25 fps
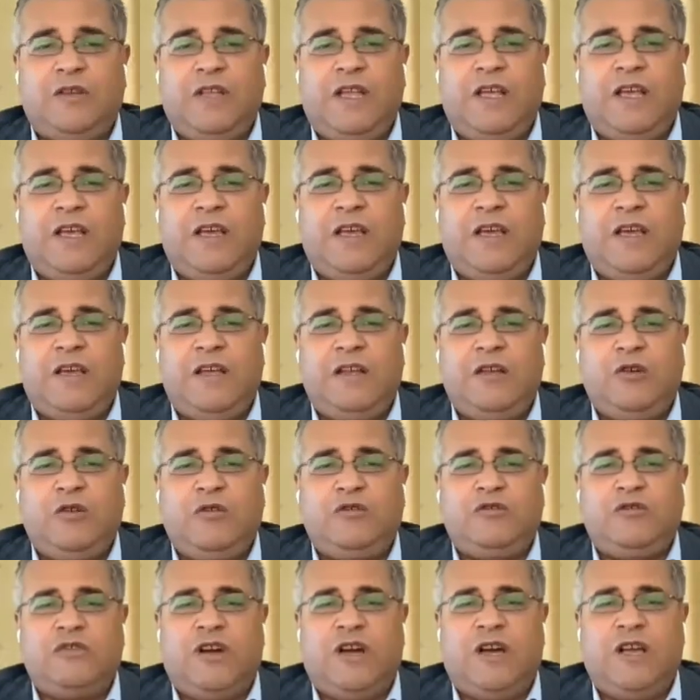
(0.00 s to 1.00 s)
today, uh, in
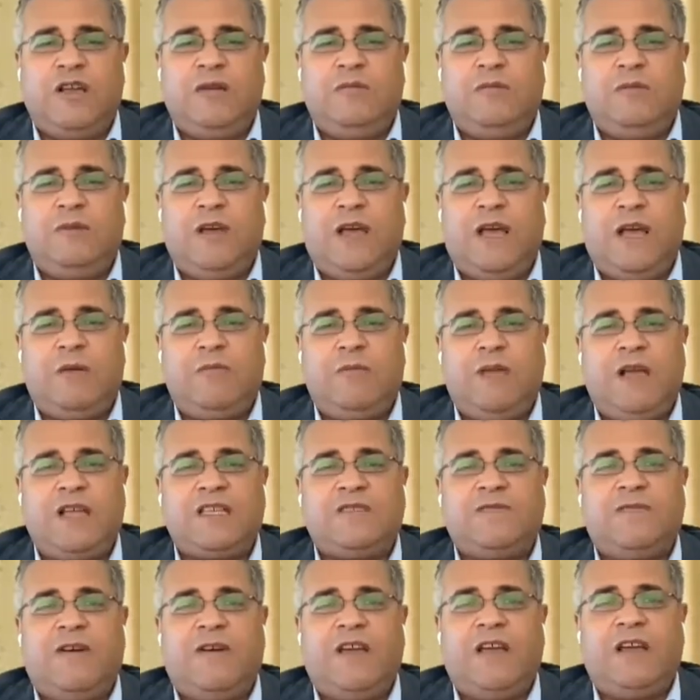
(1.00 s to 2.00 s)
no time,
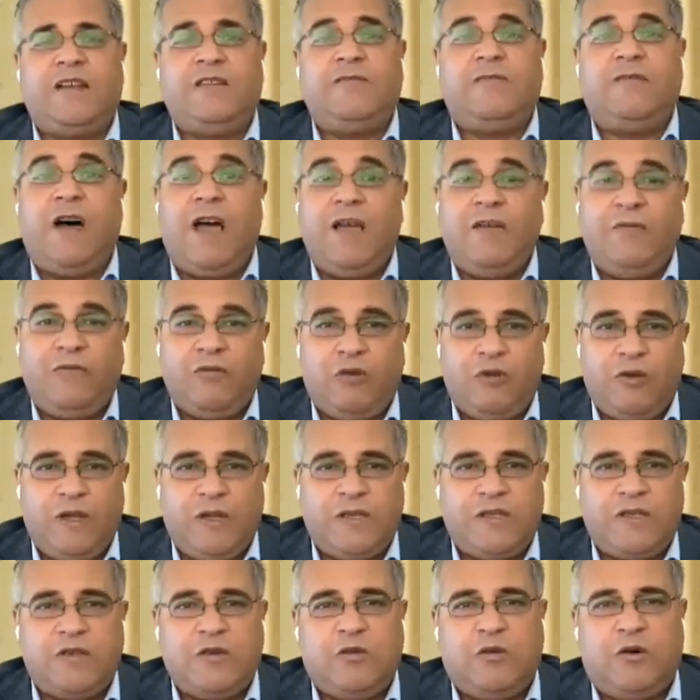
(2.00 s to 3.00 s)
Hamas fired five
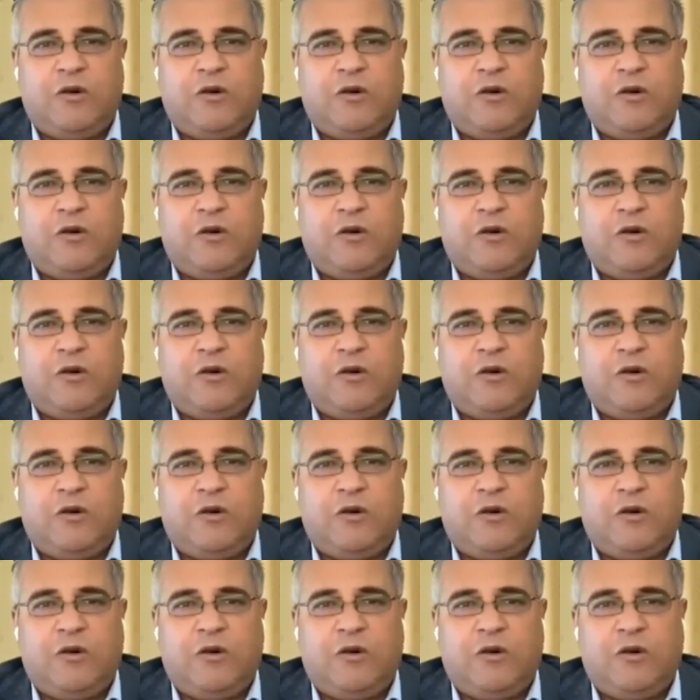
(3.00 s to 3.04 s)
rockets